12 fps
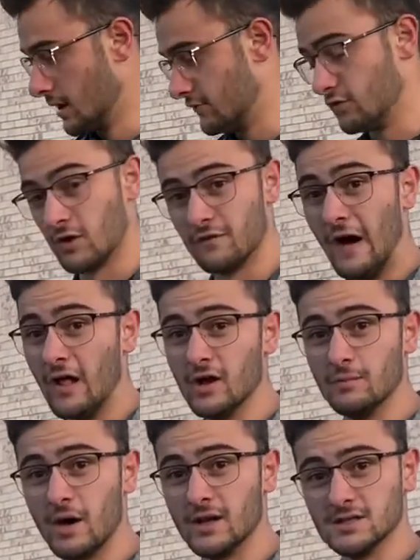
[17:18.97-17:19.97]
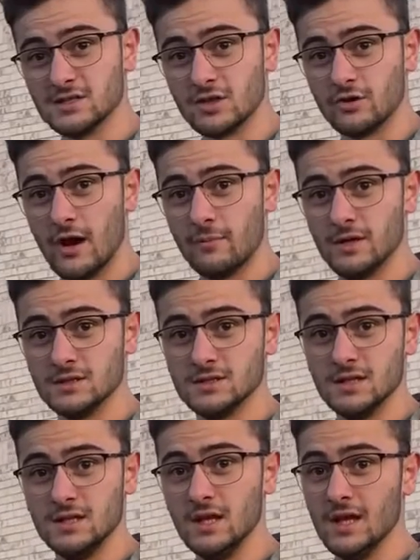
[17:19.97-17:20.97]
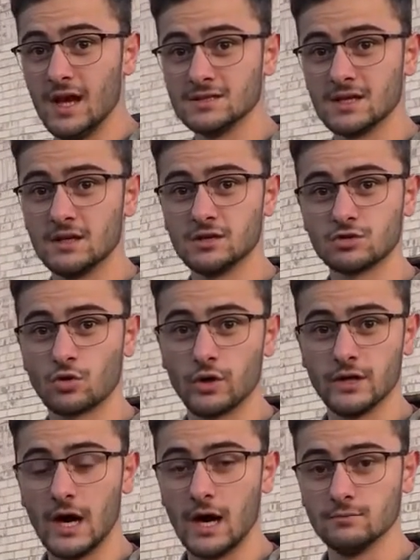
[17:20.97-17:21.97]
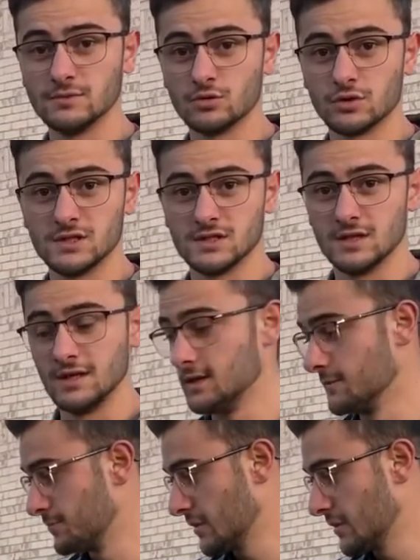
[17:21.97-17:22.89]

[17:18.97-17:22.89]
If you want to follow him on Instagram, it's ds_dimes with a Z.